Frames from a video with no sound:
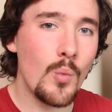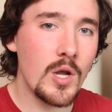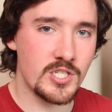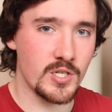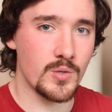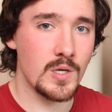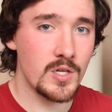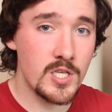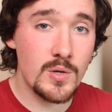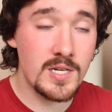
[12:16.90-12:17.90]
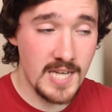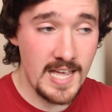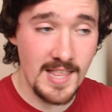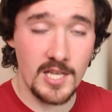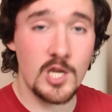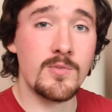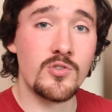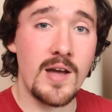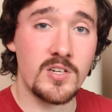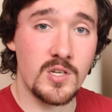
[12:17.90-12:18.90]
you want to, you can take that human
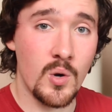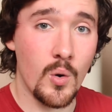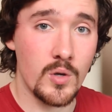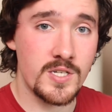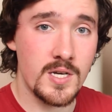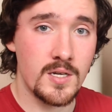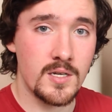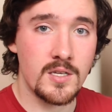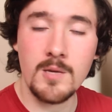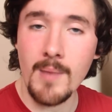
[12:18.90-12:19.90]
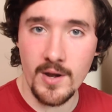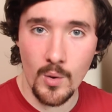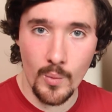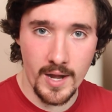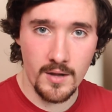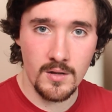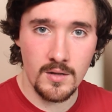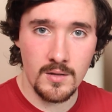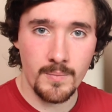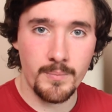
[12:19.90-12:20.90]
driver to court. You might not win,
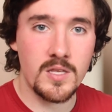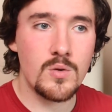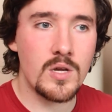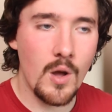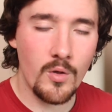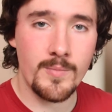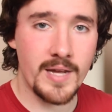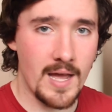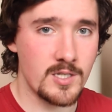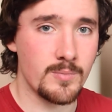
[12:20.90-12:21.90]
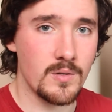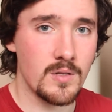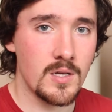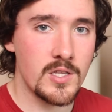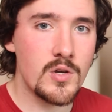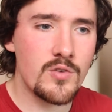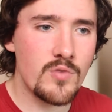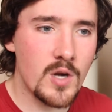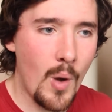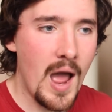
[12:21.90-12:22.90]
but you can hold them accountable. You can
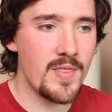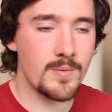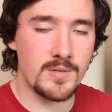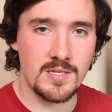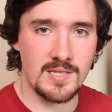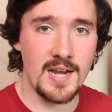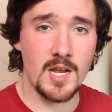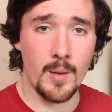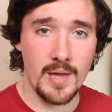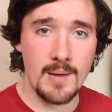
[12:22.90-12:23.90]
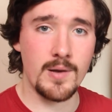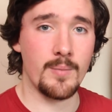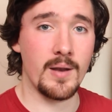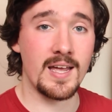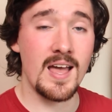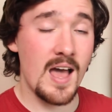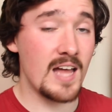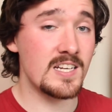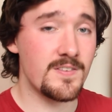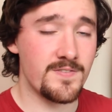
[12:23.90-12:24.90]
require them to stand up in public
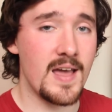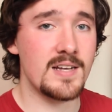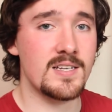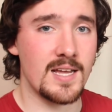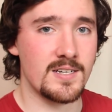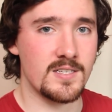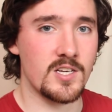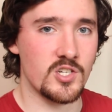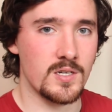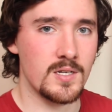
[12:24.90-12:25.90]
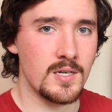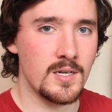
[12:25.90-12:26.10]
and defend that decision.